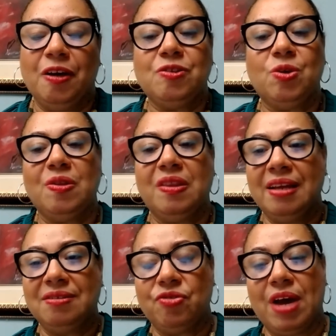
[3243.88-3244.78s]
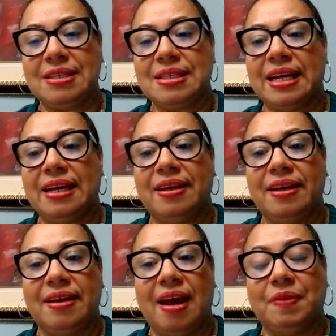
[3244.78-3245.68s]
So they
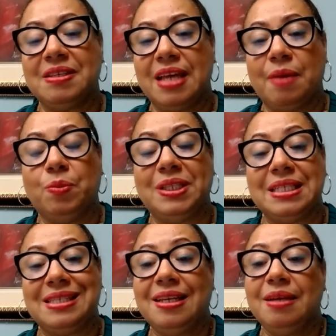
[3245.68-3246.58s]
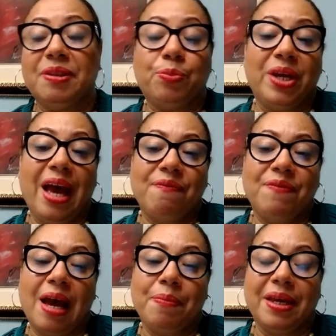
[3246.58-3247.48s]
translated the same with the city, but we have
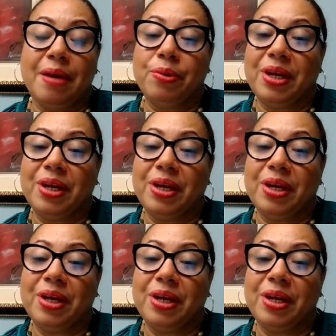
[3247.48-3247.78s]
not been able to